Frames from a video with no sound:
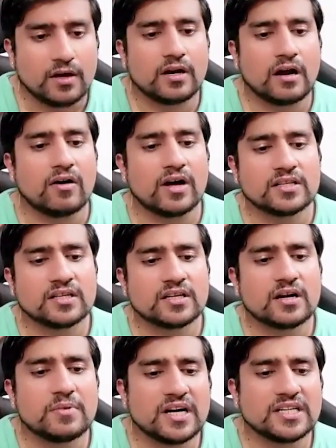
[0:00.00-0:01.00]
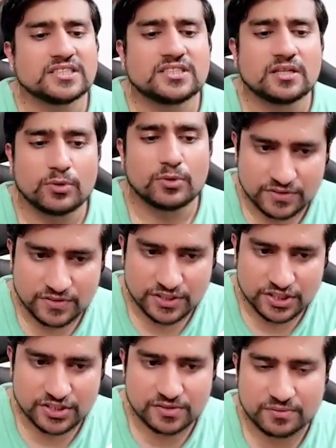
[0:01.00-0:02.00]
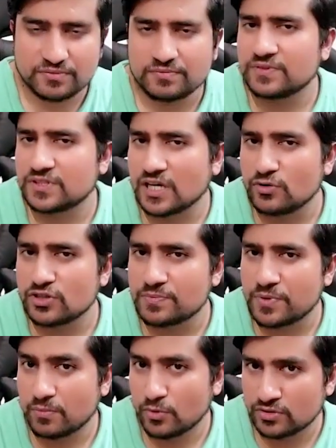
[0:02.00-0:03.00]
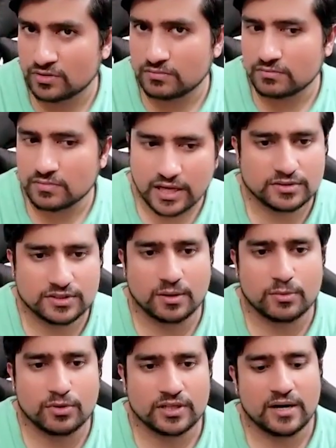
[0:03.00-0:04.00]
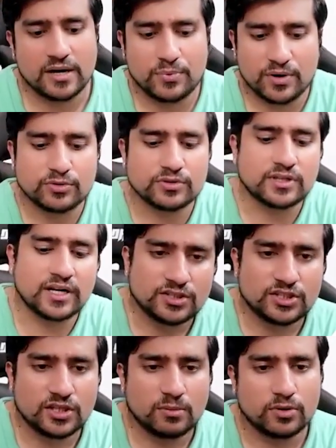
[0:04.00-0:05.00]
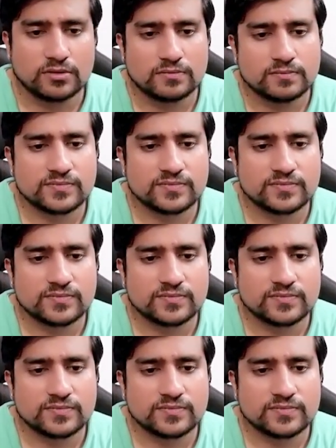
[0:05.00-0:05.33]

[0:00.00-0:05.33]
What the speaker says: Now, another command is CHMode, which is sounds Pramod like CHMode and Pramod, right? CHMode.